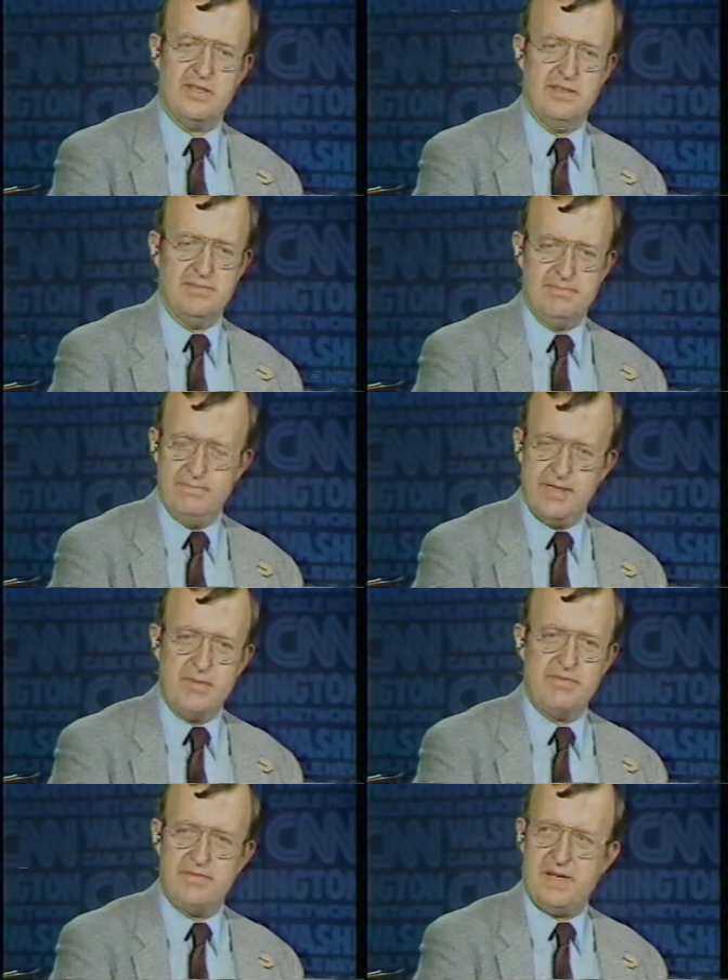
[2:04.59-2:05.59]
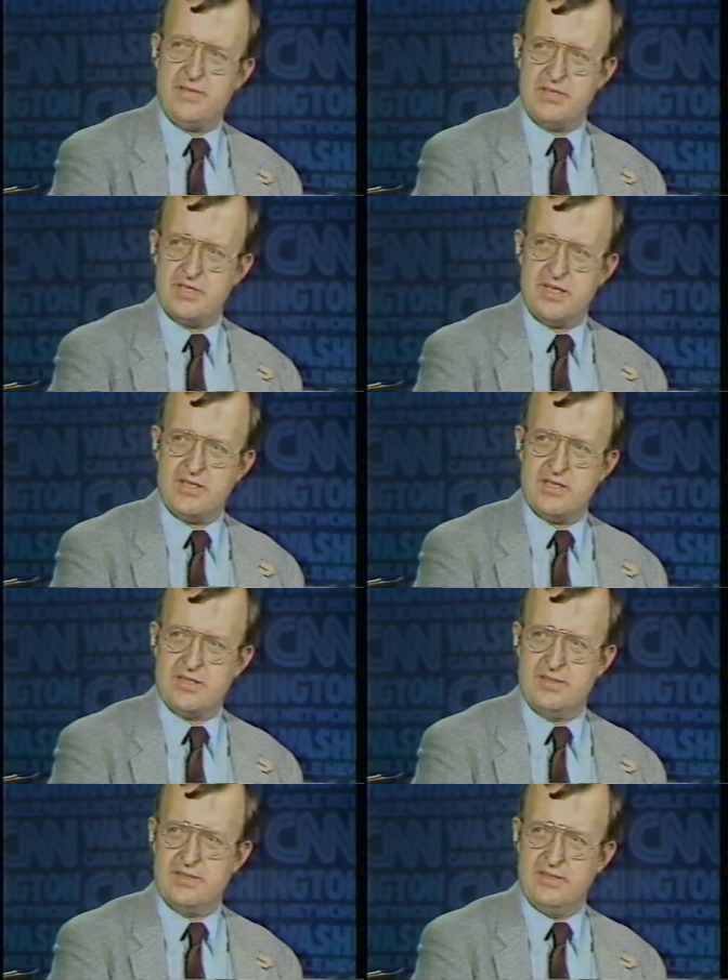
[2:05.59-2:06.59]
and maybe five or
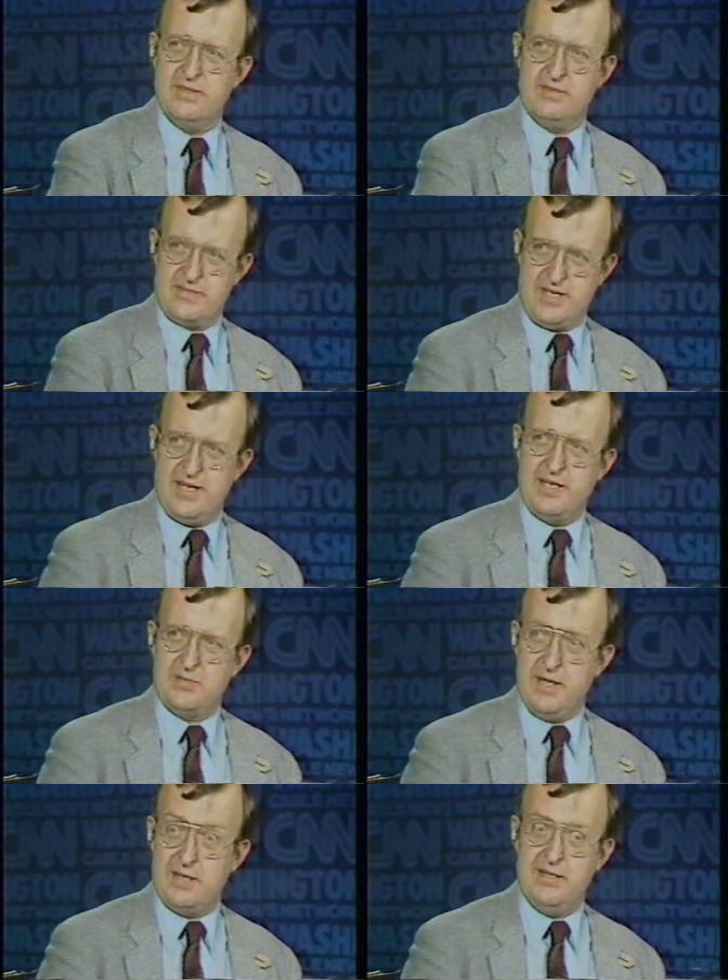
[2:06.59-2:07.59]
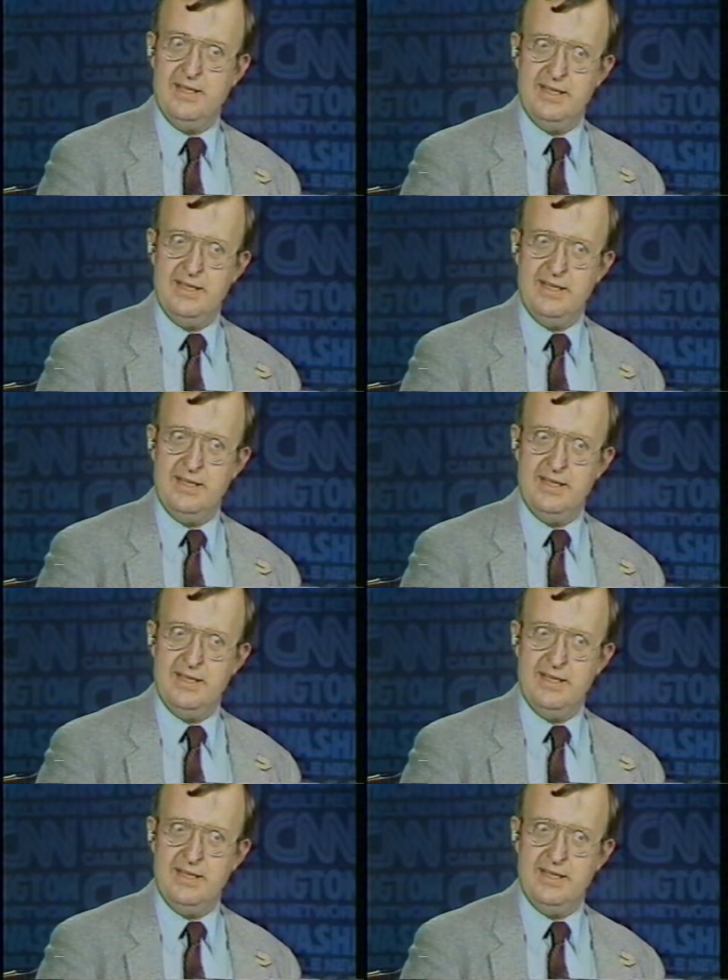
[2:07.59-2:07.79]
six standing around, and,